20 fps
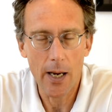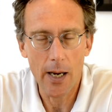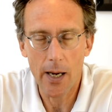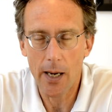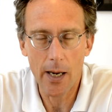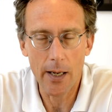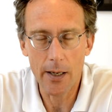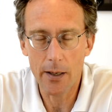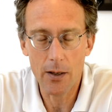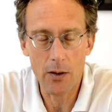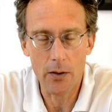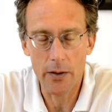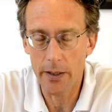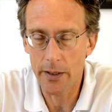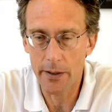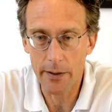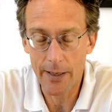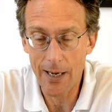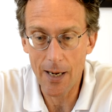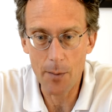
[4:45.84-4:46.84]
I don't know, in
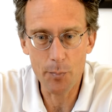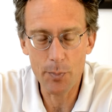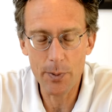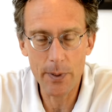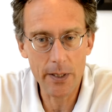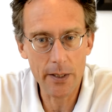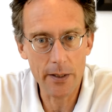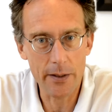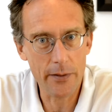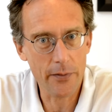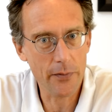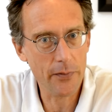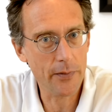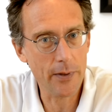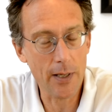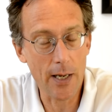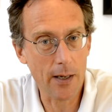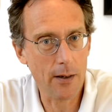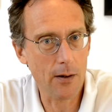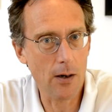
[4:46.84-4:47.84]
a company, it's
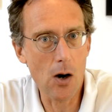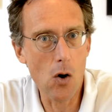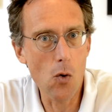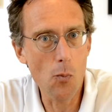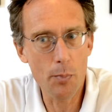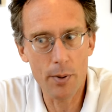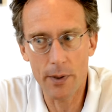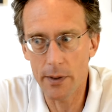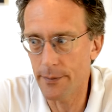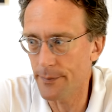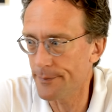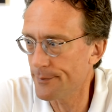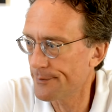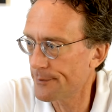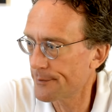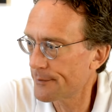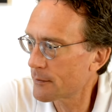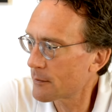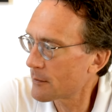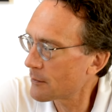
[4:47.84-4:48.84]
like open
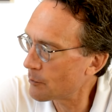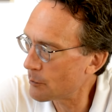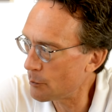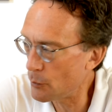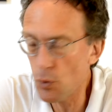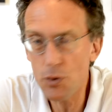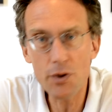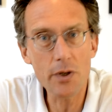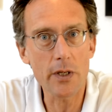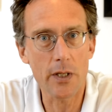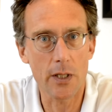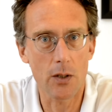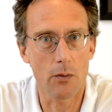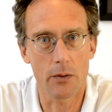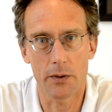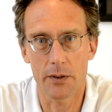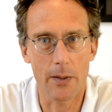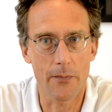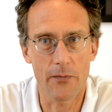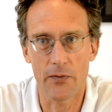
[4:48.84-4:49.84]
mutiny or
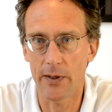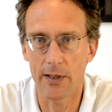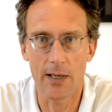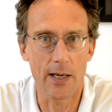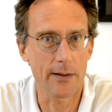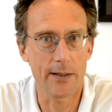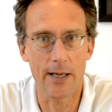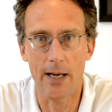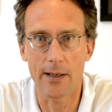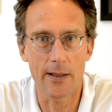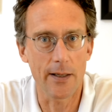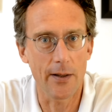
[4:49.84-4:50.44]
something like that.